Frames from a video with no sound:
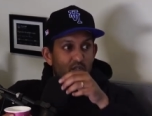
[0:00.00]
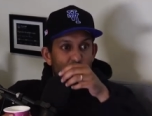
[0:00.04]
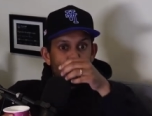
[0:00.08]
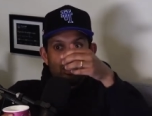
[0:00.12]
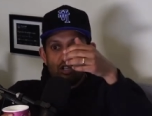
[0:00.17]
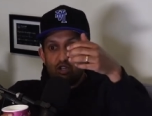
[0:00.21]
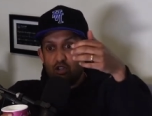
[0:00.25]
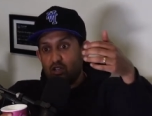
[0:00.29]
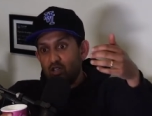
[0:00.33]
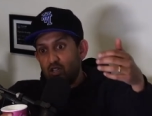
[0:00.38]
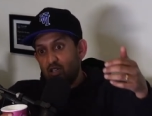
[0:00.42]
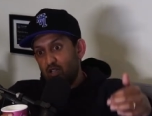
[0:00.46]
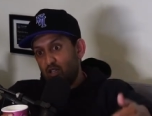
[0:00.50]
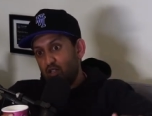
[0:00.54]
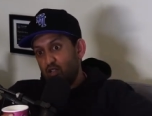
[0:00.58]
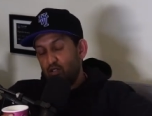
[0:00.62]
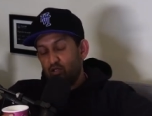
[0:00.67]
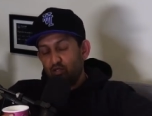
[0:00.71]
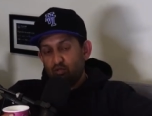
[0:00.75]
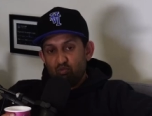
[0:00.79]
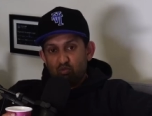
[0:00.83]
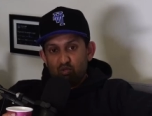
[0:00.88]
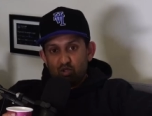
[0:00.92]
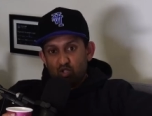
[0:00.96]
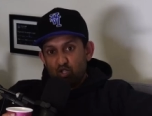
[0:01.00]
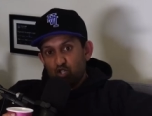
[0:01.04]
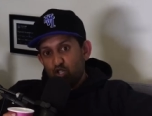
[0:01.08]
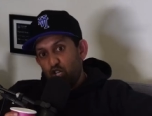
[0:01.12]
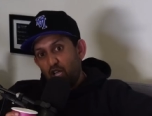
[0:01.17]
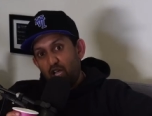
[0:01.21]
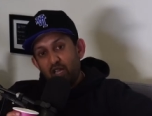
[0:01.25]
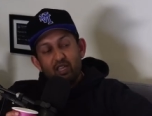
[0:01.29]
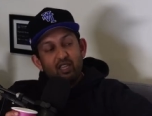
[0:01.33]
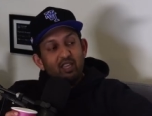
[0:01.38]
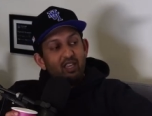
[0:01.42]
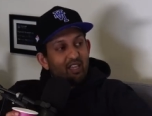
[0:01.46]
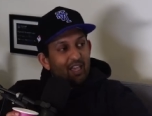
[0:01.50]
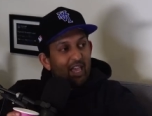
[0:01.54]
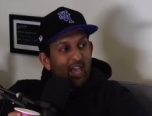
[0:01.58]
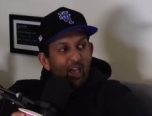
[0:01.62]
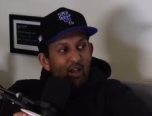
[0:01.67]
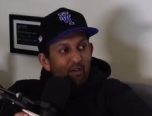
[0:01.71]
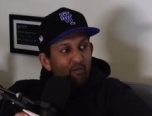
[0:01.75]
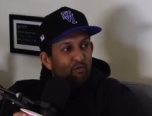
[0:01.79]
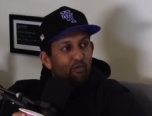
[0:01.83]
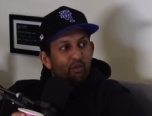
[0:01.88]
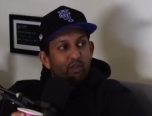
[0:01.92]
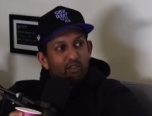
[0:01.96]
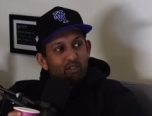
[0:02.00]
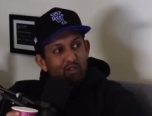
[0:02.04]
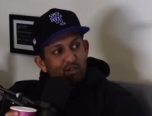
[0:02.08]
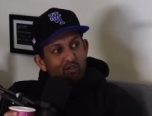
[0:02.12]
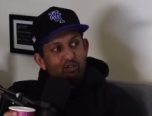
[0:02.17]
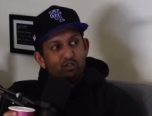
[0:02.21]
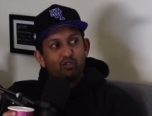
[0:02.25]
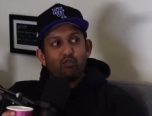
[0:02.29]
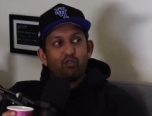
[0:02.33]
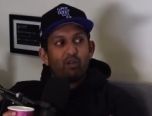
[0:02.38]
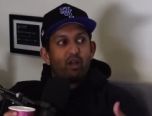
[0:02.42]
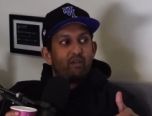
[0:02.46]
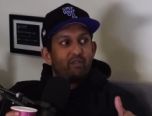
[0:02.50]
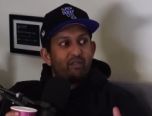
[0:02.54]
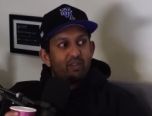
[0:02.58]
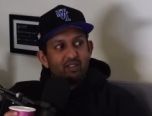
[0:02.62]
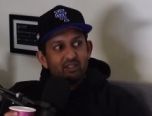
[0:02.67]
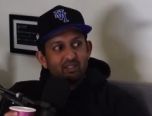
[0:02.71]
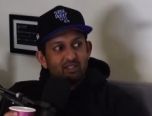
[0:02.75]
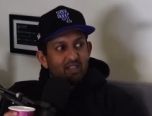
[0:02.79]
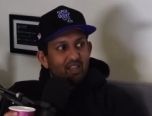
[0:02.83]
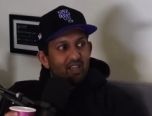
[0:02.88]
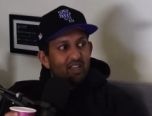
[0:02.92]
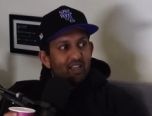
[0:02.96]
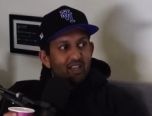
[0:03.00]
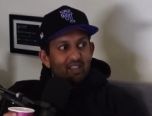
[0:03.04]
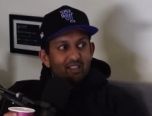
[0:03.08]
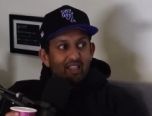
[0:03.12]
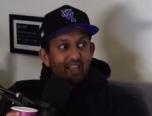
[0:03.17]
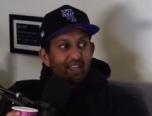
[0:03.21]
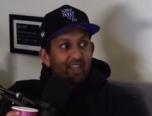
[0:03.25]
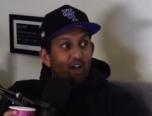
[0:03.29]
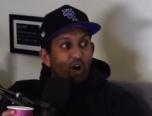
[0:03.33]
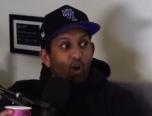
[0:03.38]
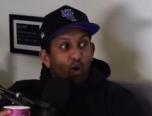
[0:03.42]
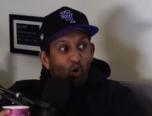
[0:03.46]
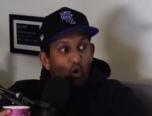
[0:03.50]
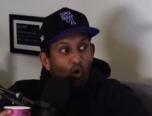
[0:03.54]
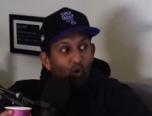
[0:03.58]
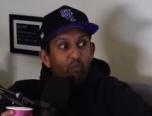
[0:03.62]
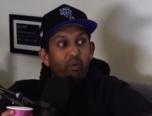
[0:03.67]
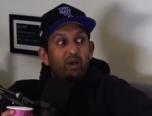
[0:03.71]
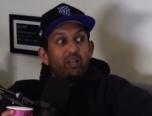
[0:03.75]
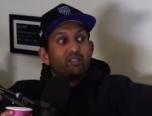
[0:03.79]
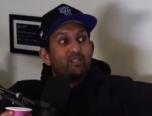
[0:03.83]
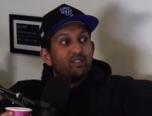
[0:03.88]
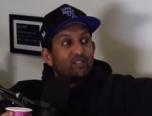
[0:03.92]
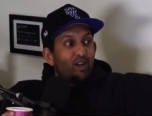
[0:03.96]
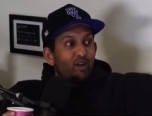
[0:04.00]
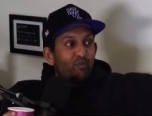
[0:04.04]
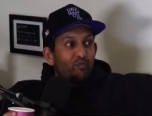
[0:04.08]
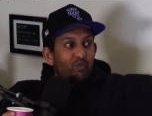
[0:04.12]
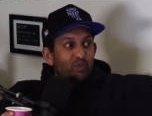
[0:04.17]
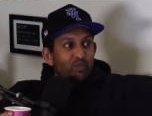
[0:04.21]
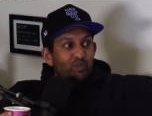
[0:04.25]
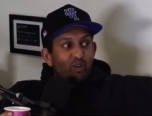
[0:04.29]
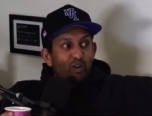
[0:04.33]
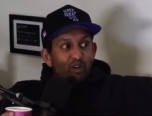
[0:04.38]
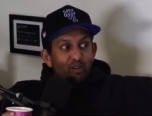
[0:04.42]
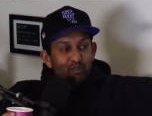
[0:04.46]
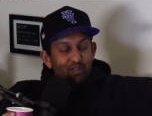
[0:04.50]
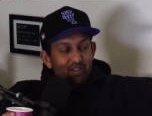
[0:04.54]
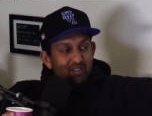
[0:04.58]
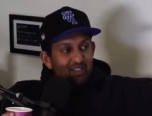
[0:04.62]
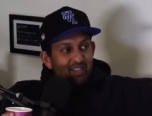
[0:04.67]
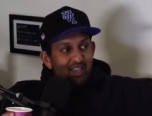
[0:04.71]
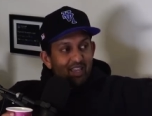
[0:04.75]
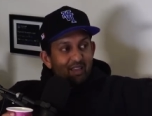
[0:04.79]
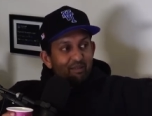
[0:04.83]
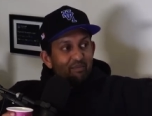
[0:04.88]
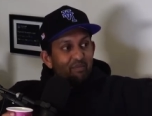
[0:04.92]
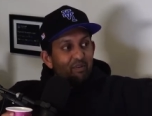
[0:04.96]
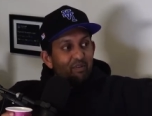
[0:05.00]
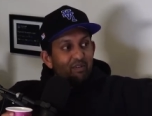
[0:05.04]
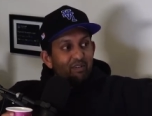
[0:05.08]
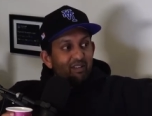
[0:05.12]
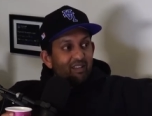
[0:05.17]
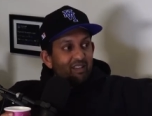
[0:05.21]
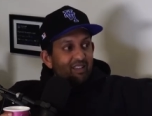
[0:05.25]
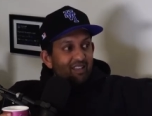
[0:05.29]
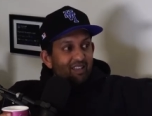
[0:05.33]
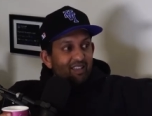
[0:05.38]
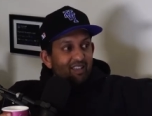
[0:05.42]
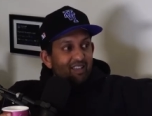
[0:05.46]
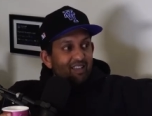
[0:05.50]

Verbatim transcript: took was checking every little crevice. Like all my stuff was on the table,